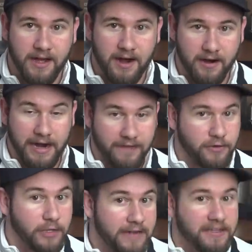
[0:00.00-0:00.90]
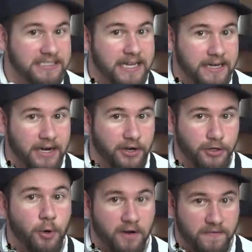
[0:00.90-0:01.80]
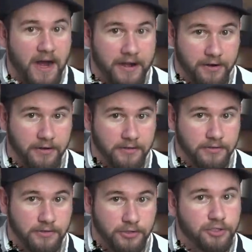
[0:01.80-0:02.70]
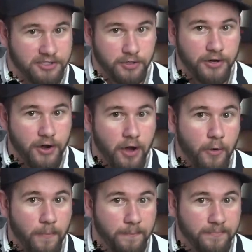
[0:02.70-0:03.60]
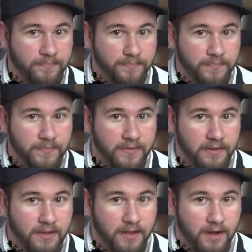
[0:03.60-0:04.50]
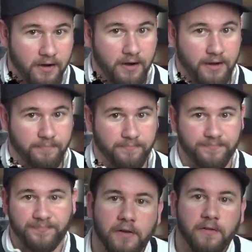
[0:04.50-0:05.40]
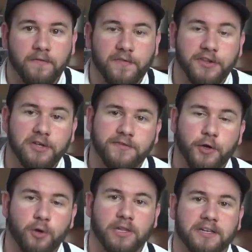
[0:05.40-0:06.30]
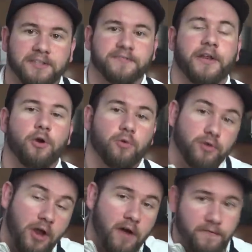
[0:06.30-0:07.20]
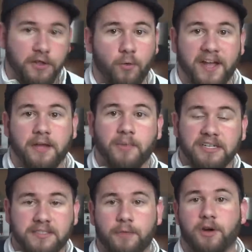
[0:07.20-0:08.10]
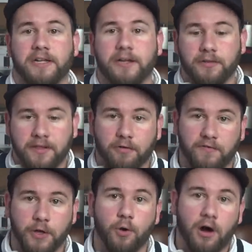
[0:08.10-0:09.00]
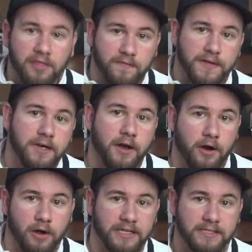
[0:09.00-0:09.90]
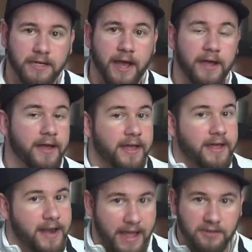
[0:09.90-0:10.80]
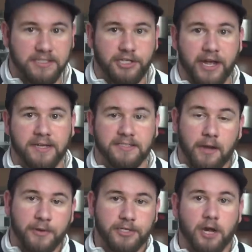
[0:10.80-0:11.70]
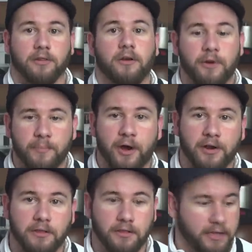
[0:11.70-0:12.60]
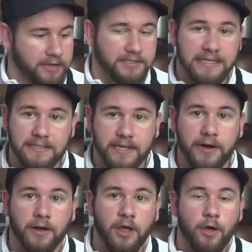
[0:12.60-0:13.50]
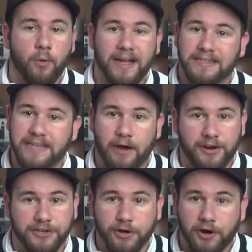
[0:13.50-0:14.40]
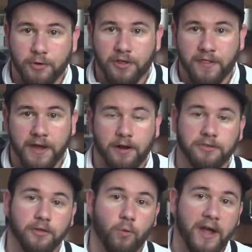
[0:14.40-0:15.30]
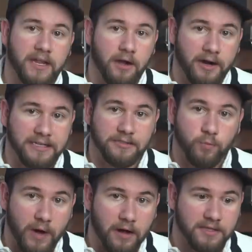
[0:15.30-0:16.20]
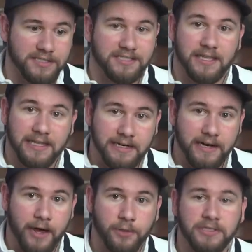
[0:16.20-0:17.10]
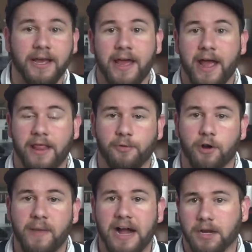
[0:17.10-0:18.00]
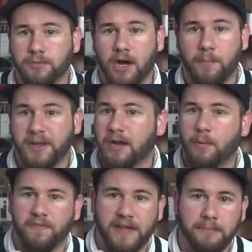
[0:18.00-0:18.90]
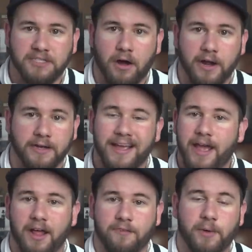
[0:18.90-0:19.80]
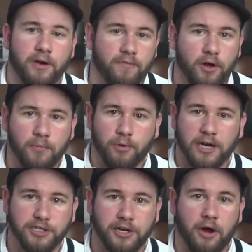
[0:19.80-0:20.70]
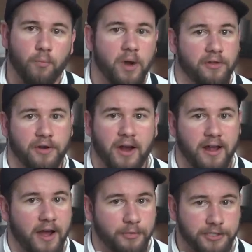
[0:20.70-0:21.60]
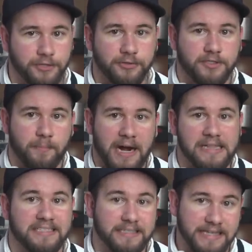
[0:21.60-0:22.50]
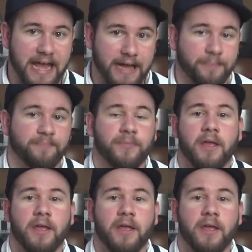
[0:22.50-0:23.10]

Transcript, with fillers: All right, if you leave this in here, you are fired, just so you know. All right. For those of you who clicked on this video, not for the wicking, but instead want to hear the review on the V G O D R D T A, now's the chance. I'm going to talk a little bit about it in detail. We'll get down and dirty with it. I'll do the wicking on it as well because I just cleaned it out. And then we'll go back up top, take a couple of vapes on it, and I'll give you my overall impression on whether or not I would choose to buy this again.